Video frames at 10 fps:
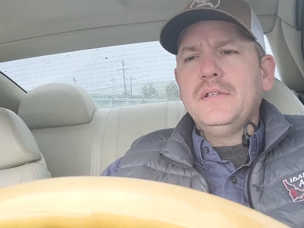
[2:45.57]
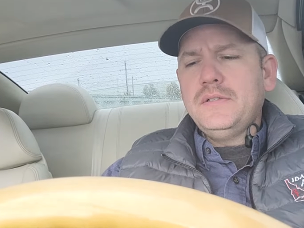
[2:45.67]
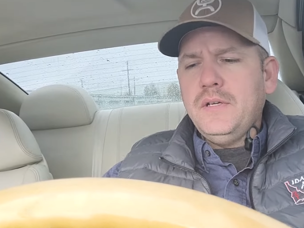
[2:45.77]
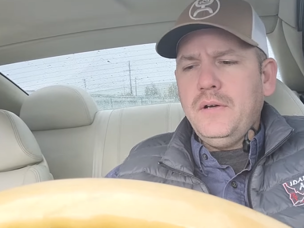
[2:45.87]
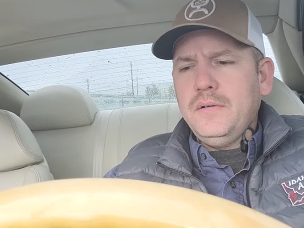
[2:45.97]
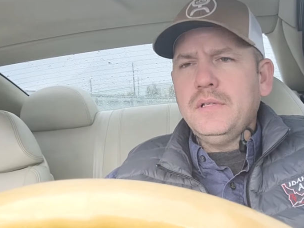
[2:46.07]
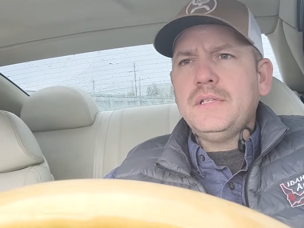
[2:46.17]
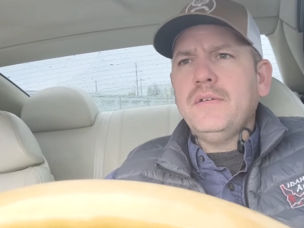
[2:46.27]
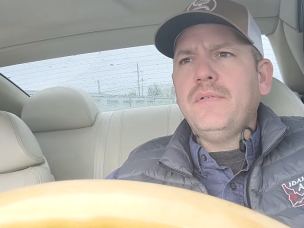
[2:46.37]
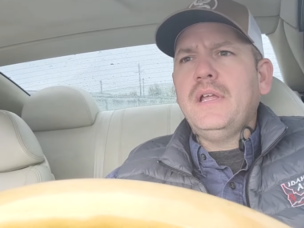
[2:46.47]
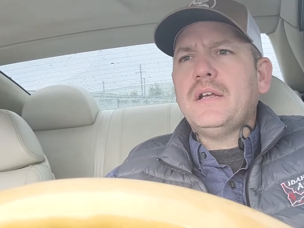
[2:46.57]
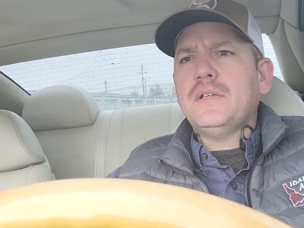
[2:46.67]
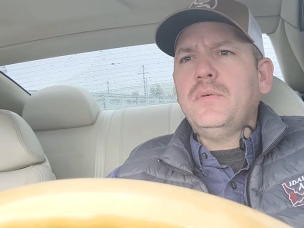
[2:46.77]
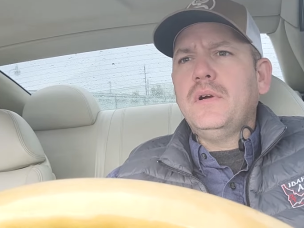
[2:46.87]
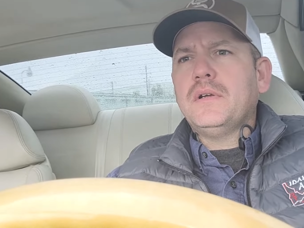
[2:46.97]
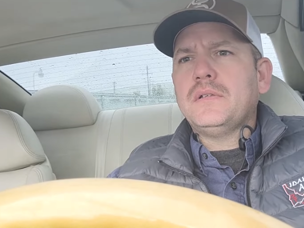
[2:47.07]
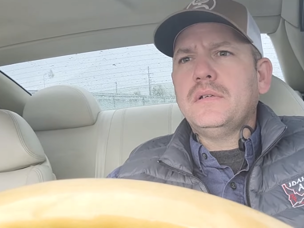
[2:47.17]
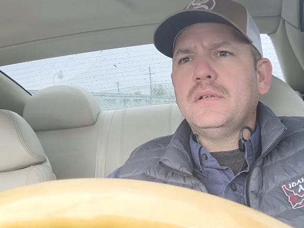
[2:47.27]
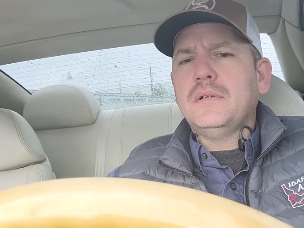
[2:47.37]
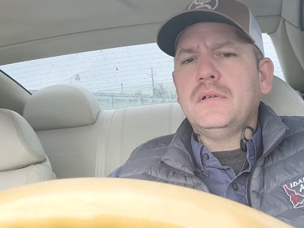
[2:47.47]
So let's see if it actually works.
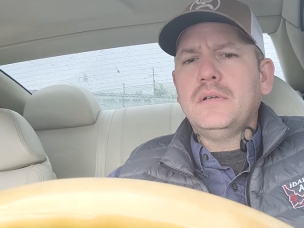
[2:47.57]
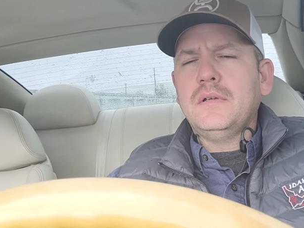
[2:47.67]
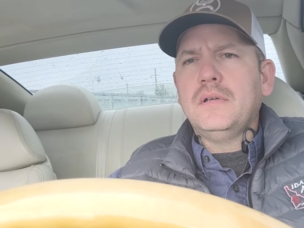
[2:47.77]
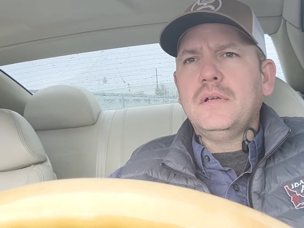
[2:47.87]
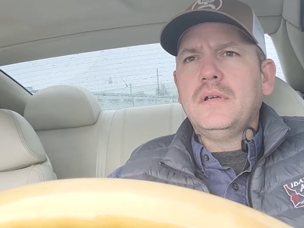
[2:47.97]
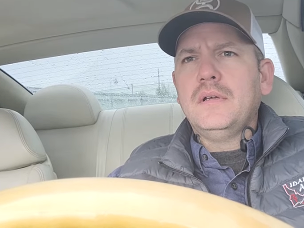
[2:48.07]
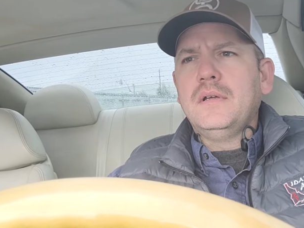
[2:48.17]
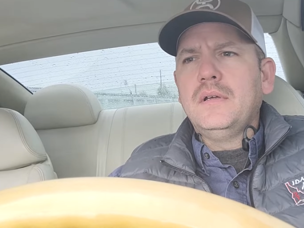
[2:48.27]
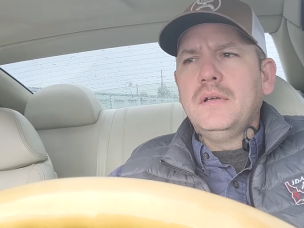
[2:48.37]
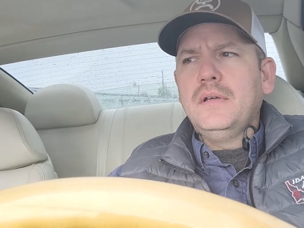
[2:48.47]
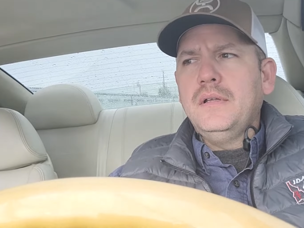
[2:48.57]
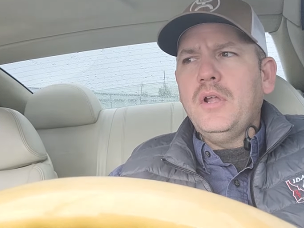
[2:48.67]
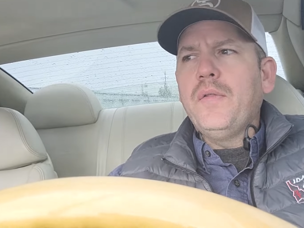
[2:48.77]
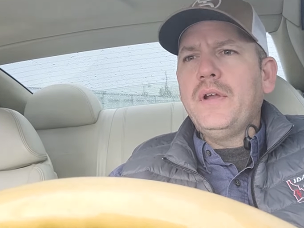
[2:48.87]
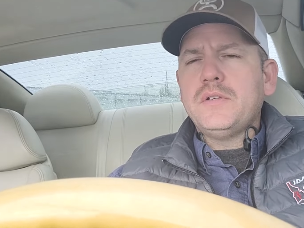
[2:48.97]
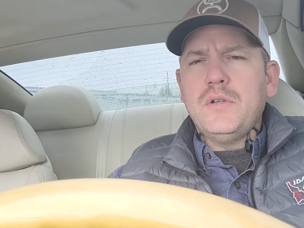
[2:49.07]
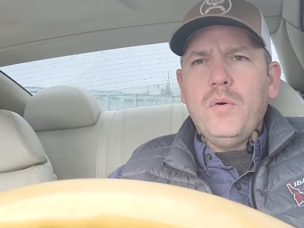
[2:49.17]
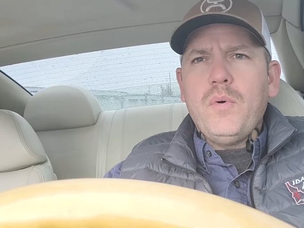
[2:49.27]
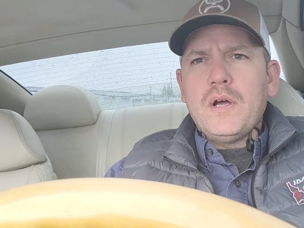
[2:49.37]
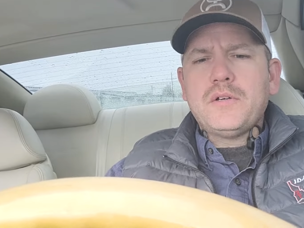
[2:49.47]
No, there's no
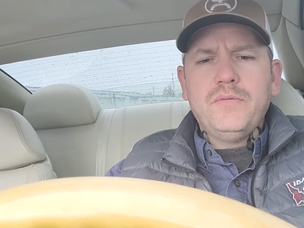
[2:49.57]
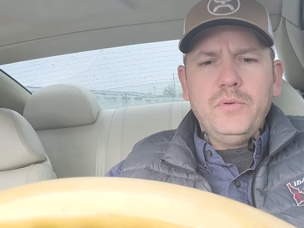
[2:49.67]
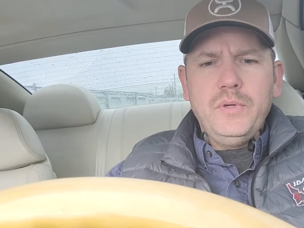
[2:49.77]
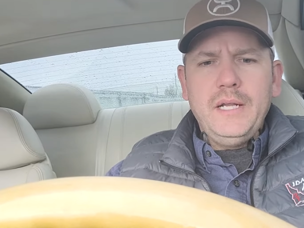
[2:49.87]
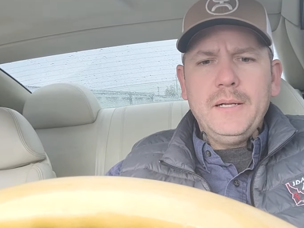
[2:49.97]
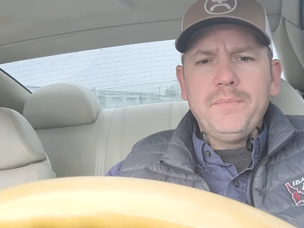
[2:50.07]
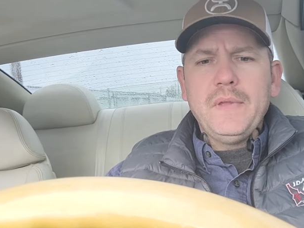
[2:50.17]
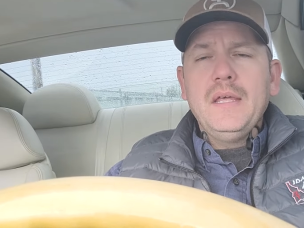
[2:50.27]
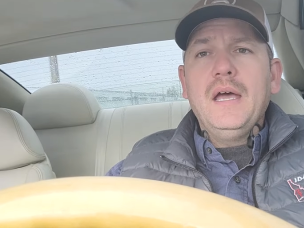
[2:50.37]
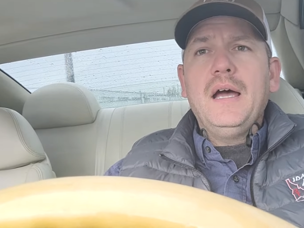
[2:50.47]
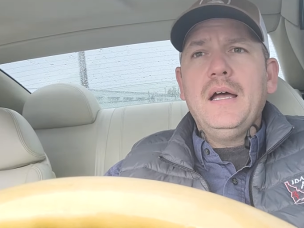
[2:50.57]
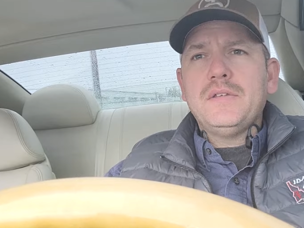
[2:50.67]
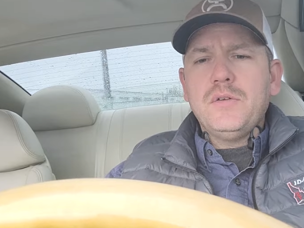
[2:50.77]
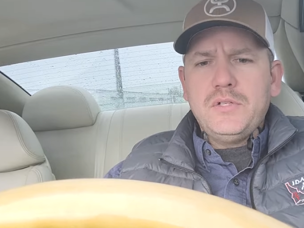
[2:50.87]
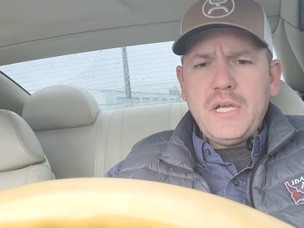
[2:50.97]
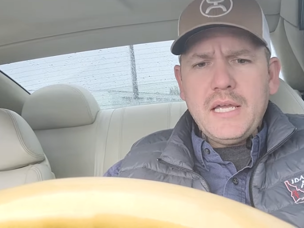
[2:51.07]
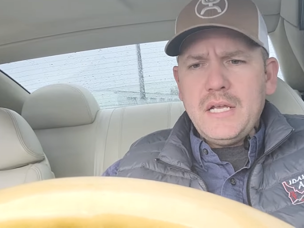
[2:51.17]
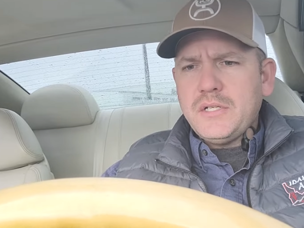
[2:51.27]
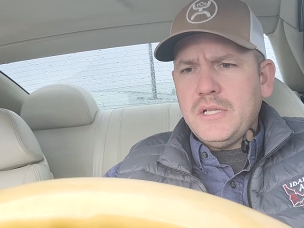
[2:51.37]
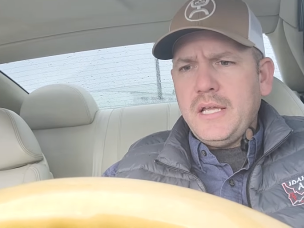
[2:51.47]
washer fluid in it. So the check
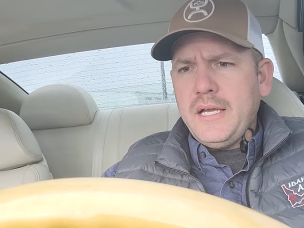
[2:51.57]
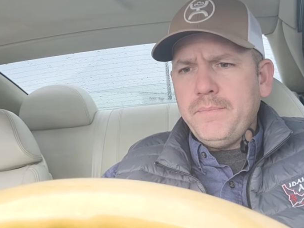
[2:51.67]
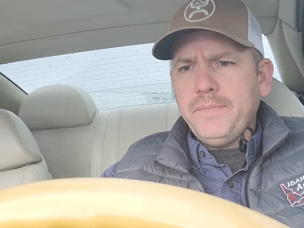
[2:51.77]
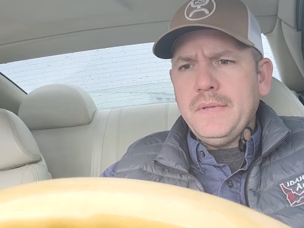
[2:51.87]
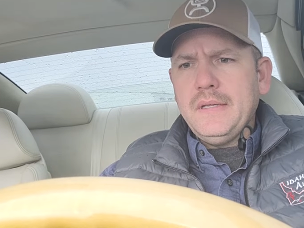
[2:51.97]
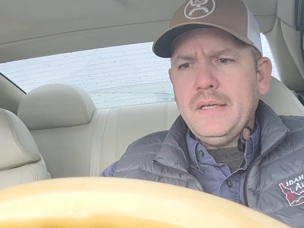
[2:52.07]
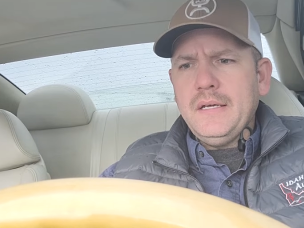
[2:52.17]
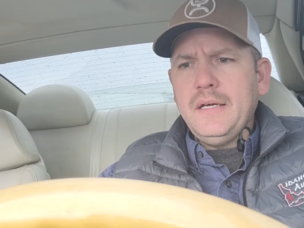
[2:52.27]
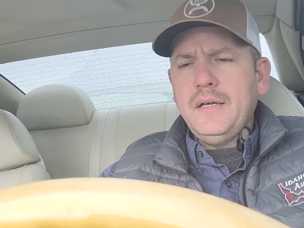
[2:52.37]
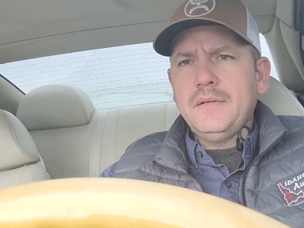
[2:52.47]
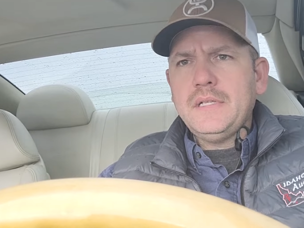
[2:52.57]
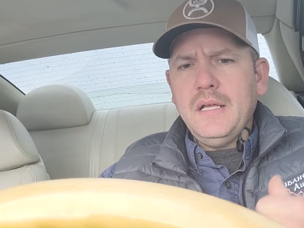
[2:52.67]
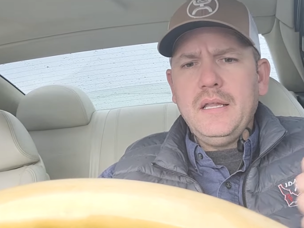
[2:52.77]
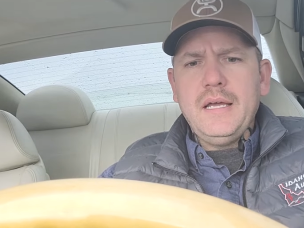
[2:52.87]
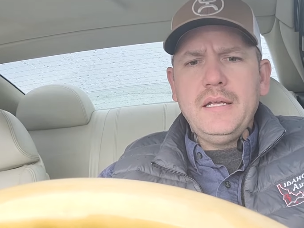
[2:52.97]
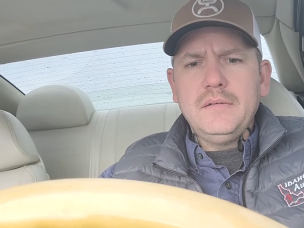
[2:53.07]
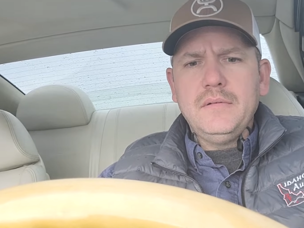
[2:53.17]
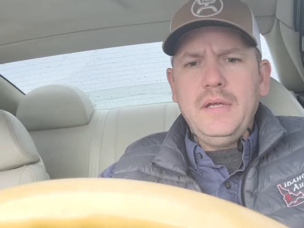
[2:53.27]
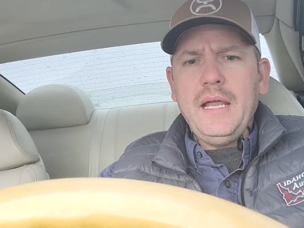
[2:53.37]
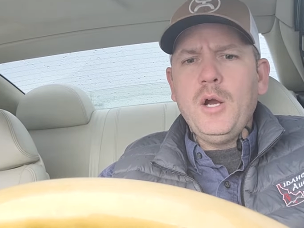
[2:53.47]
engine light, tail light,
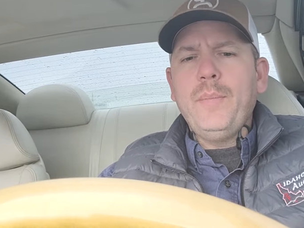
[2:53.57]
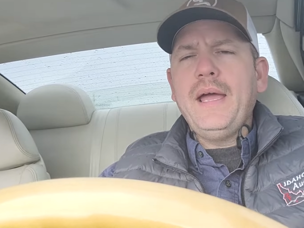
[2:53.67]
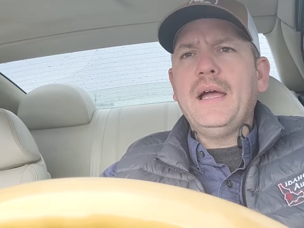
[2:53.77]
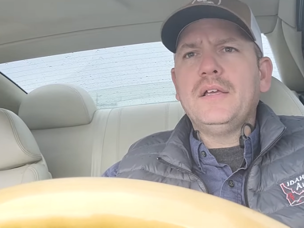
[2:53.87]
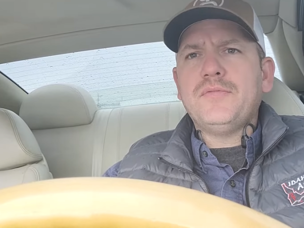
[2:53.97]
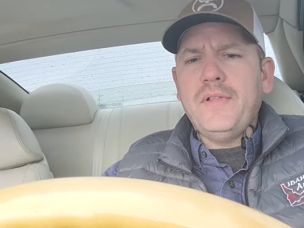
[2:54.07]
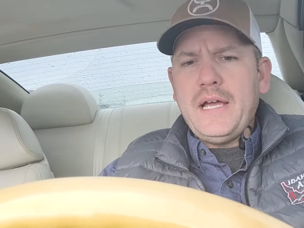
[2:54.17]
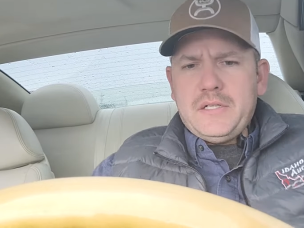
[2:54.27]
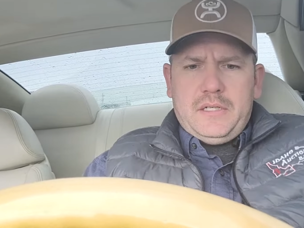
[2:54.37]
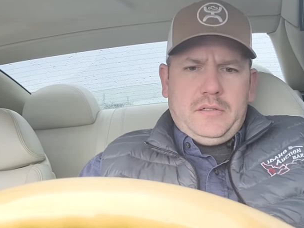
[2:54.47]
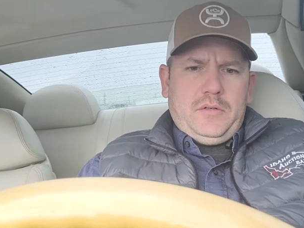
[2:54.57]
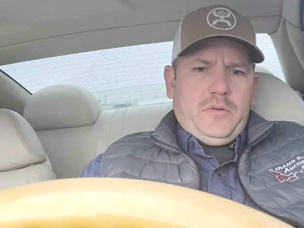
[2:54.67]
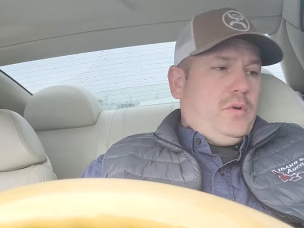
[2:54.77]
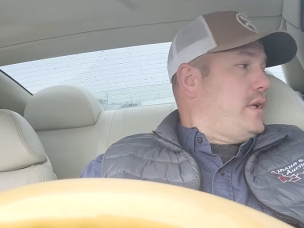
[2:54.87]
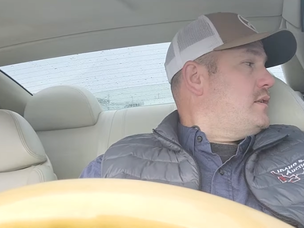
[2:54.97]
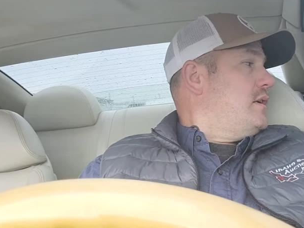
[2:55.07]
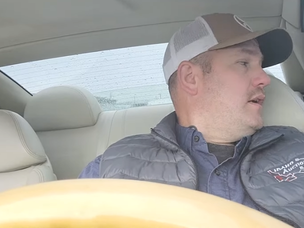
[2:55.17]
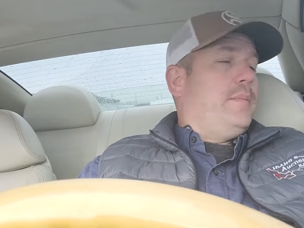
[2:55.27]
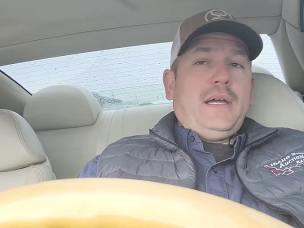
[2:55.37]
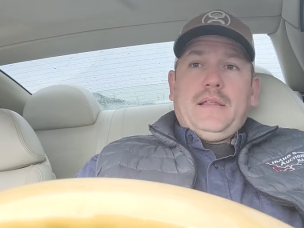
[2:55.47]
airbag is flashing. Oh no, that's
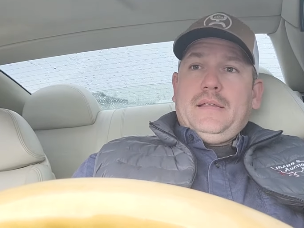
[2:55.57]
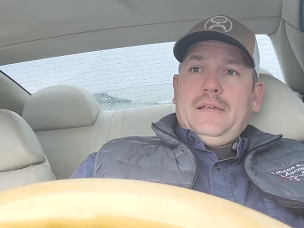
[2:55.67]
not airbag.